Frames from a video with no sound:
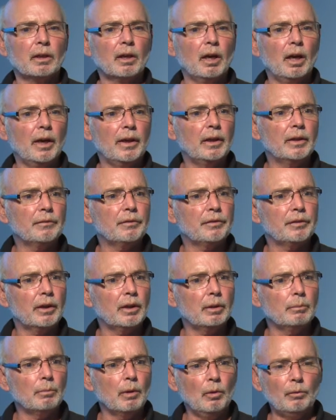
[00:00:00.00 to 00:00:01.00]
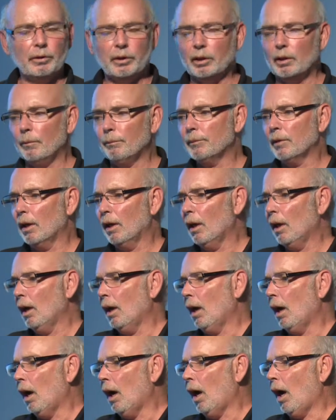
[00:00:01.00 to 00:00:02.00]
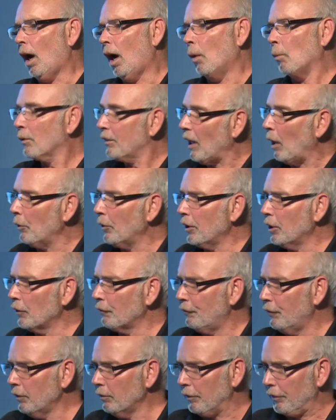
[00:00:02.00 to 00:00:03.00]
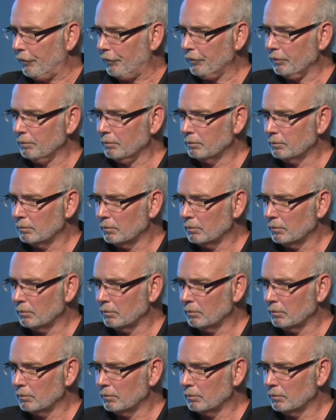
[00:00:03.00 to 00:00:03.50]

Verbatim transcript: kind of ceremonial, without interference